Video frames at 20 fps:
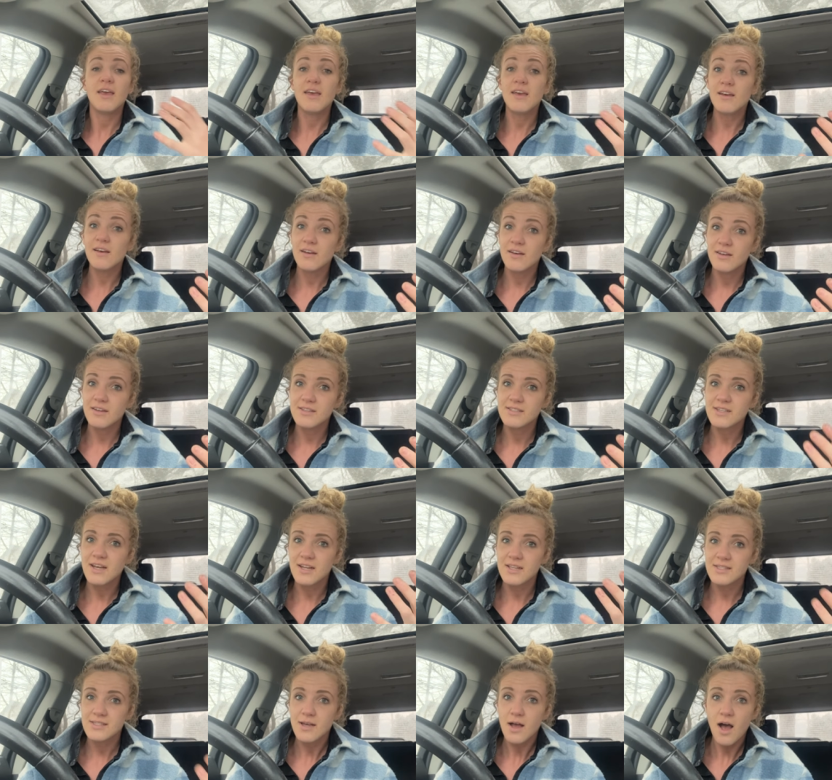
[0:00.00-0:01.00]
And
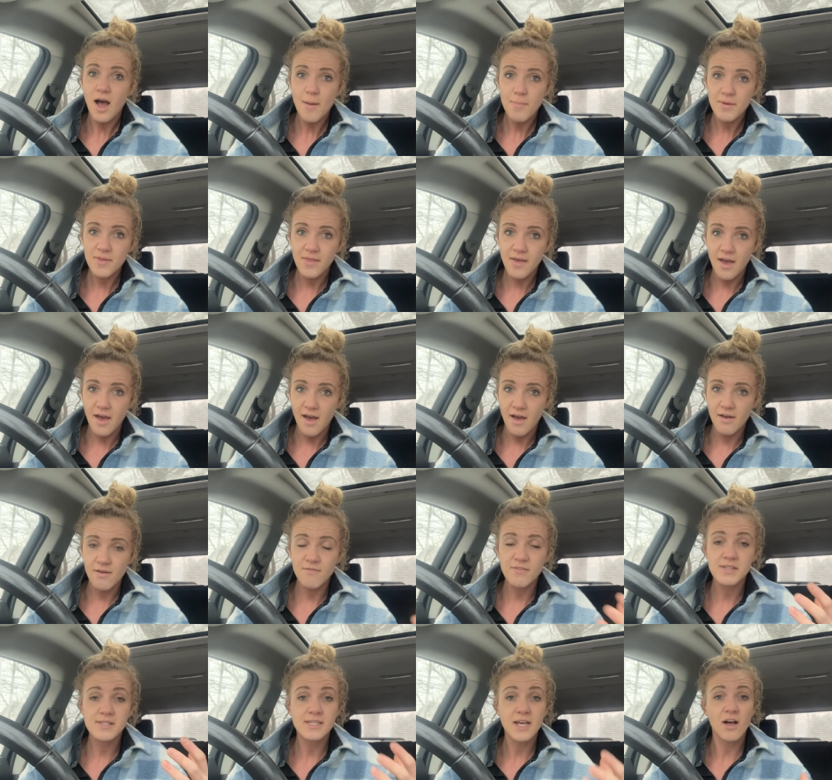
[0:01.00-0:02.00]
on top of
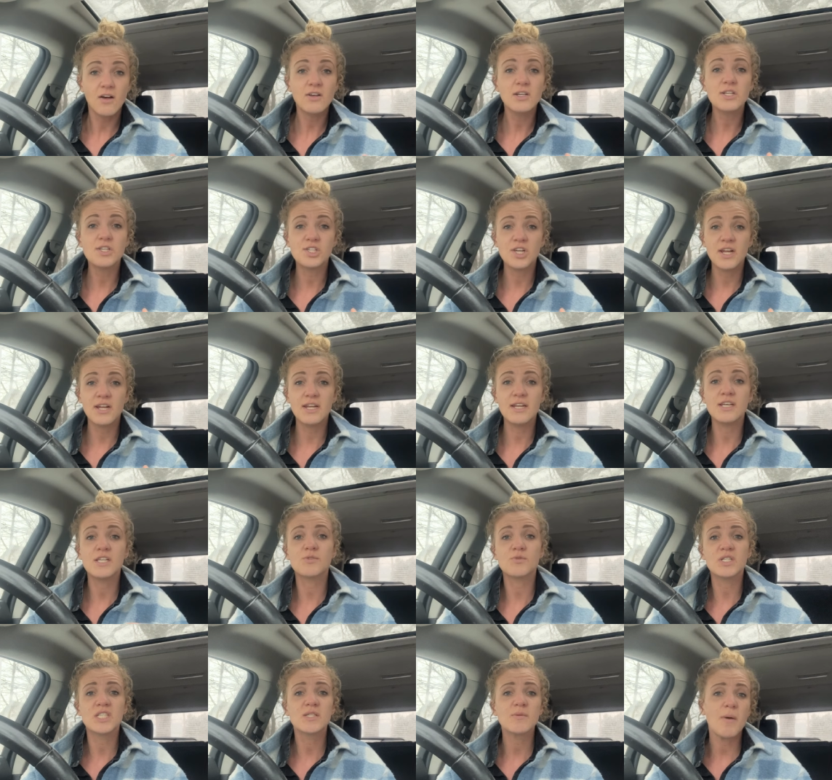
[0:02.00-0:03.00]
that, vitellogenin
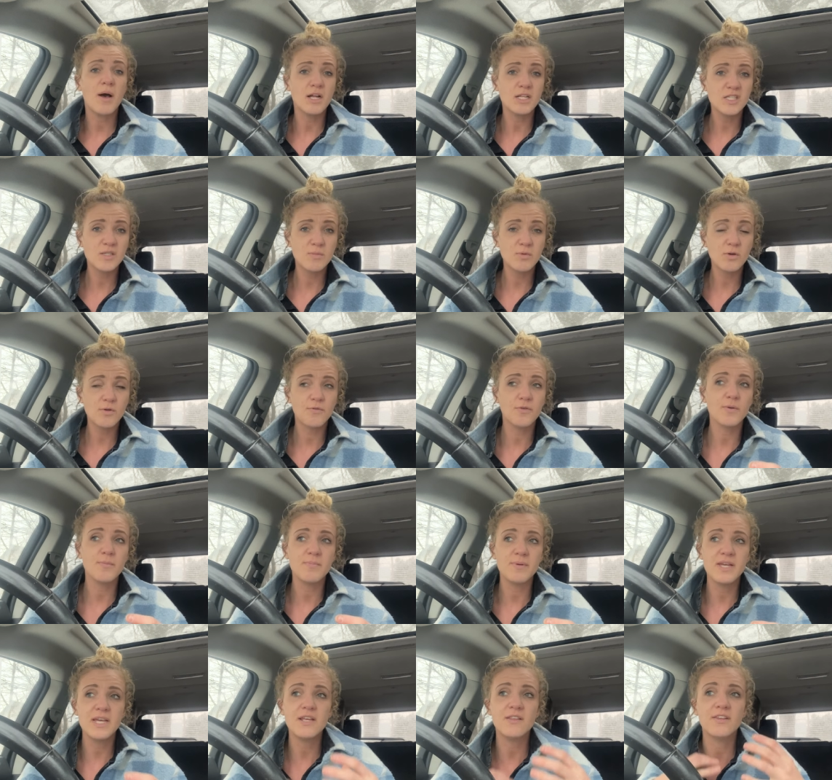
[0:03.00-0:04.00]
is responsible for
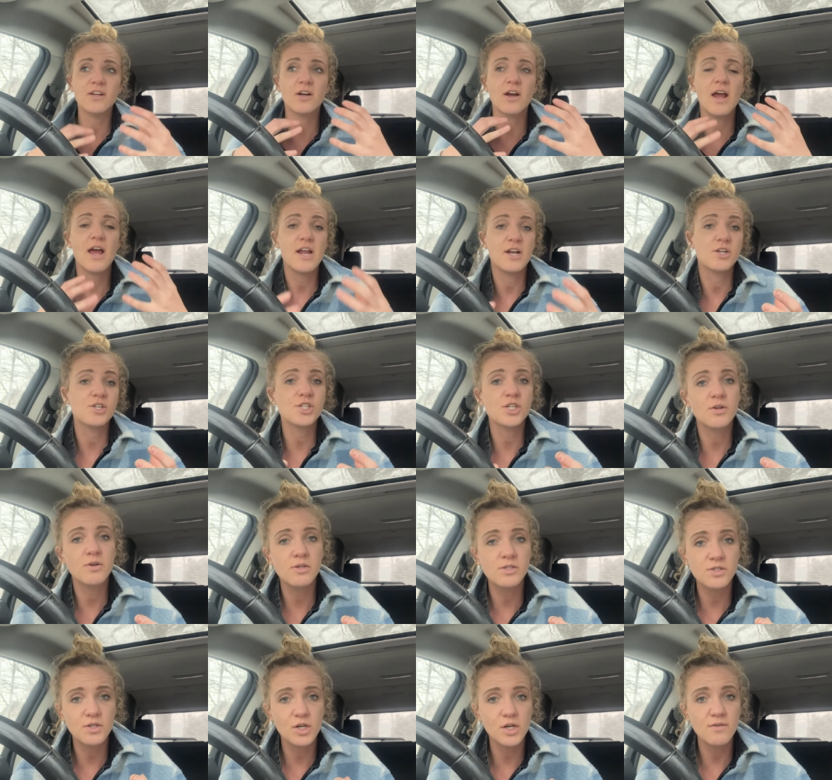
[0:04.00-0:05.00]
being their energy
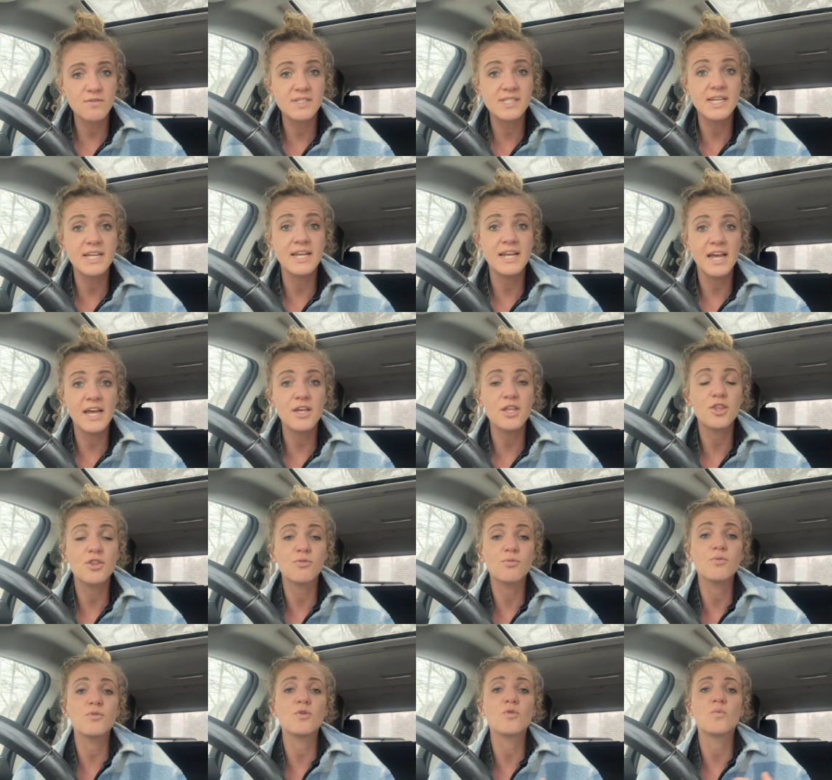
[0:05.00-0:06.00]
reserves to get
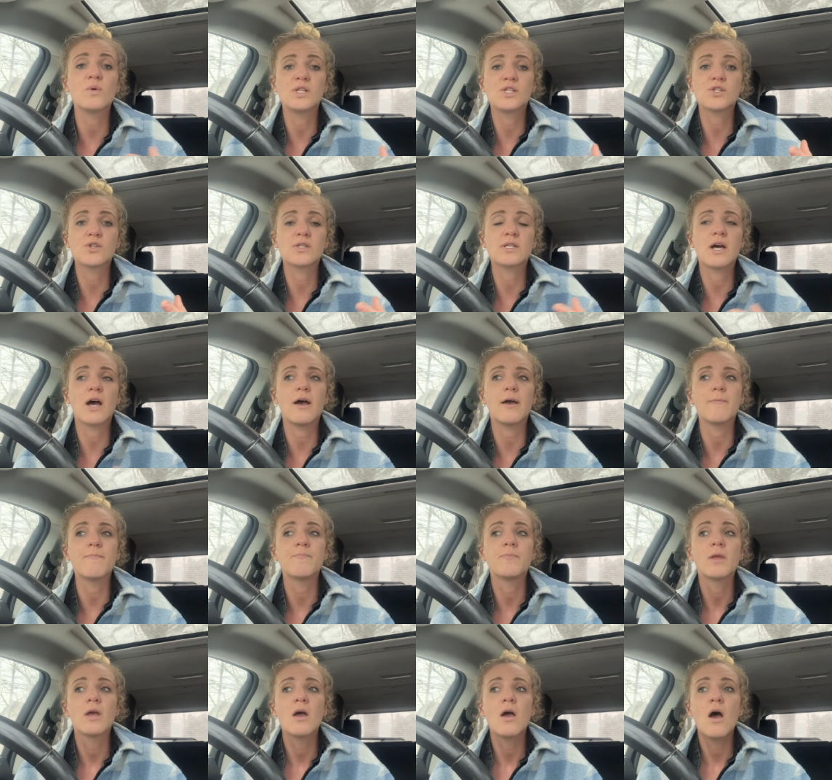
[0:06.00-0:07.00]
through the winter
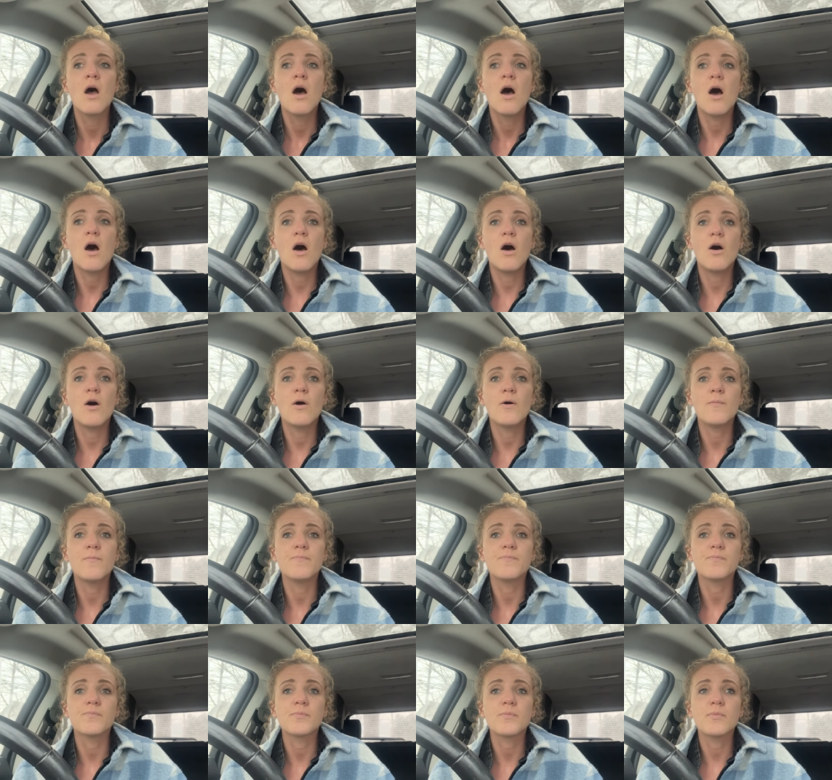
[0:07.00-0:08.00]
time.
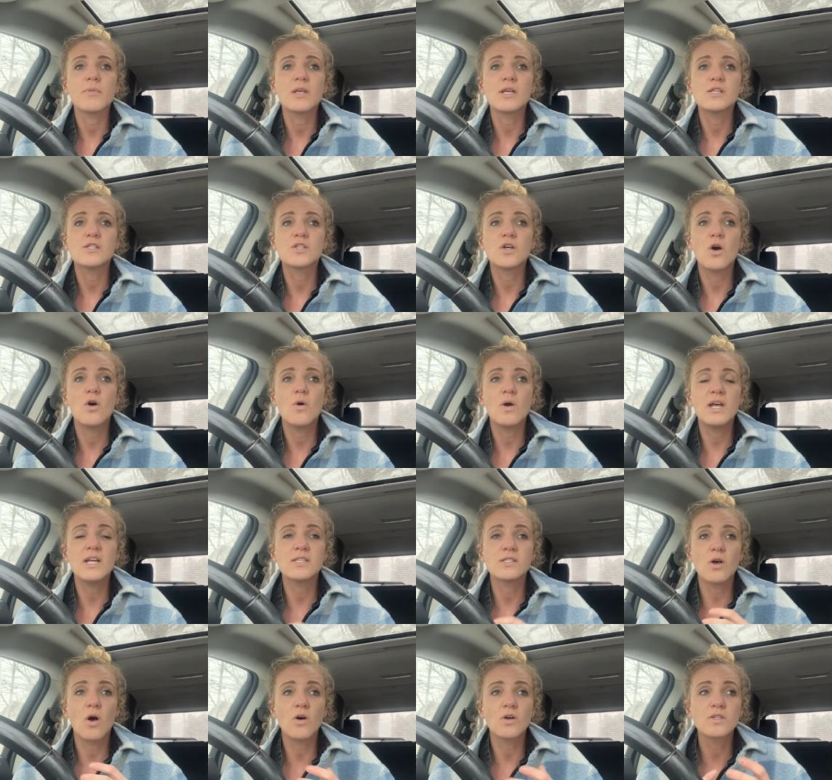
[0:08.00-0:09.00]
Um, so
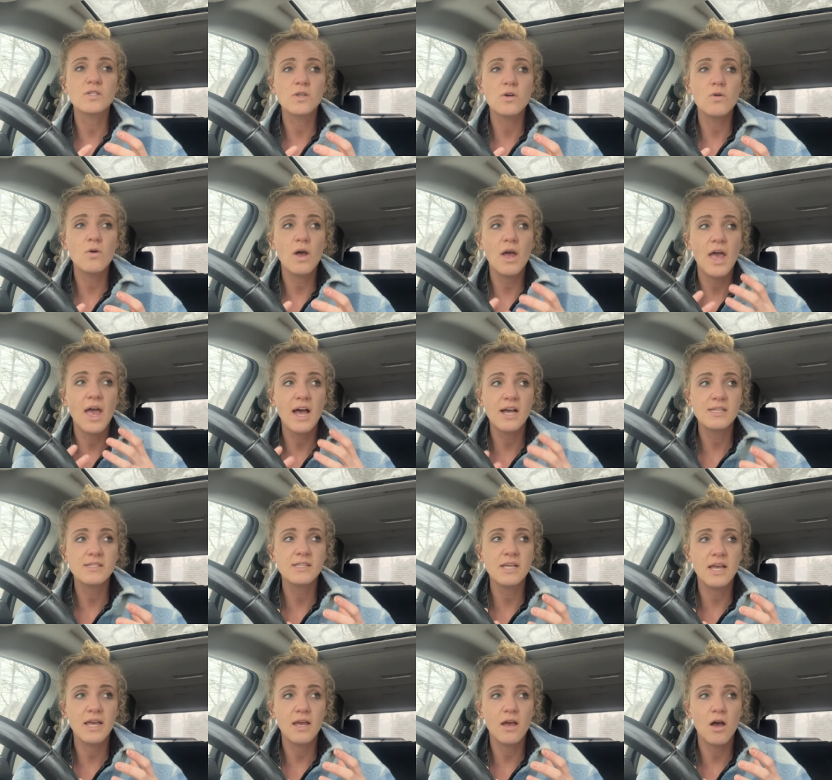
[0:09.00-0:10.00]
it's also
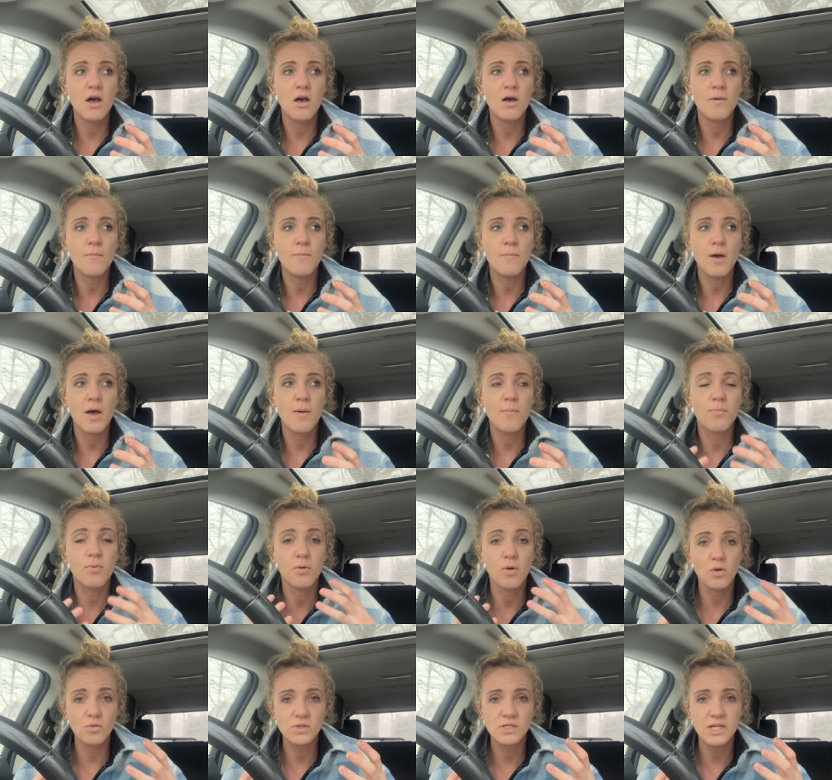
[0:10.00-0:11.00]
has a, um, a
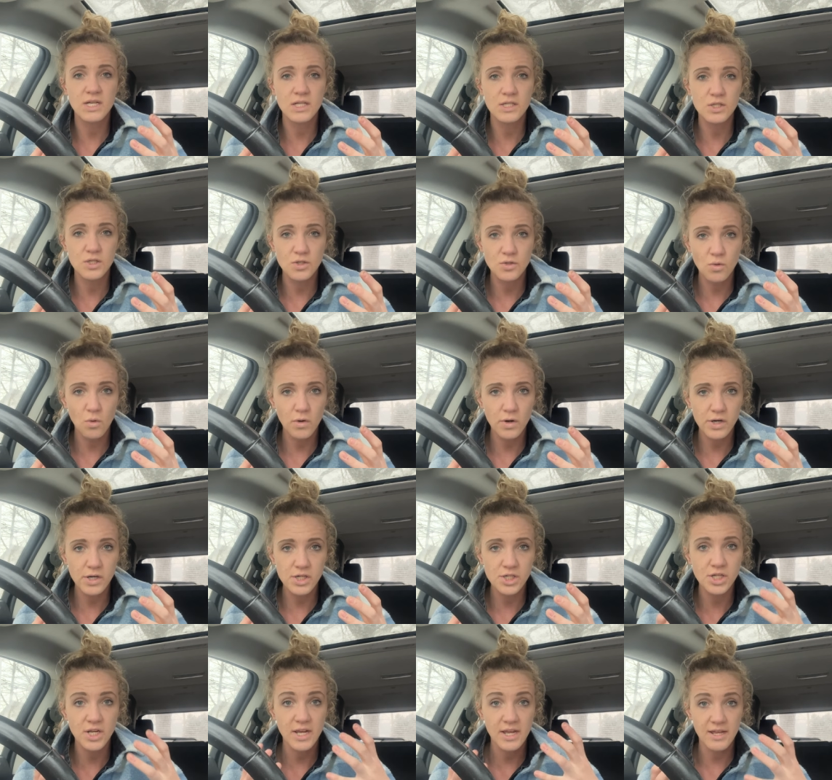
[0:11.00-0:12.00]
protein
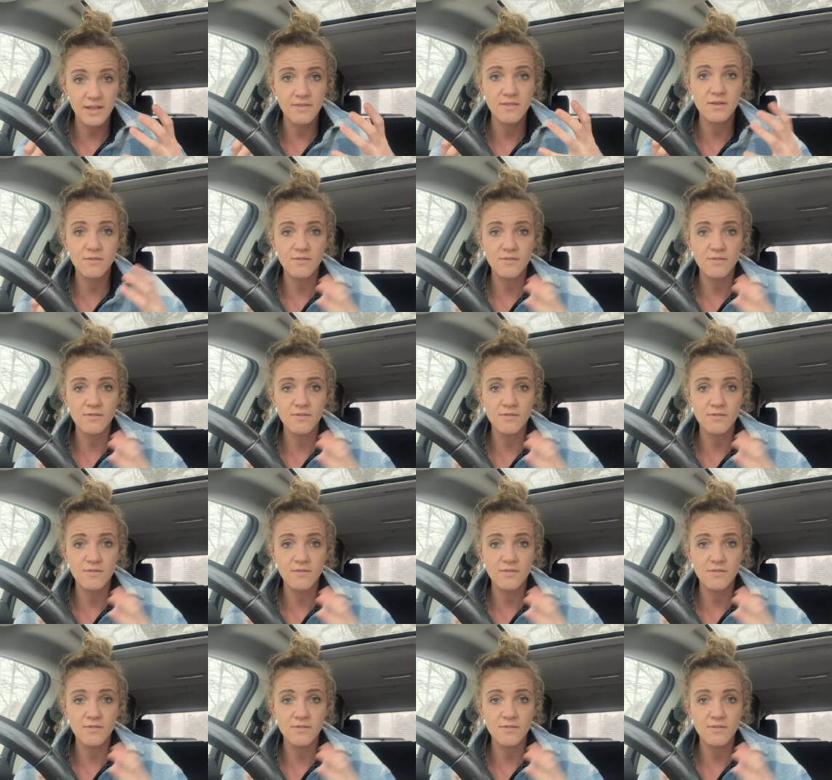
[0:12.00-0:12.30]
storage in the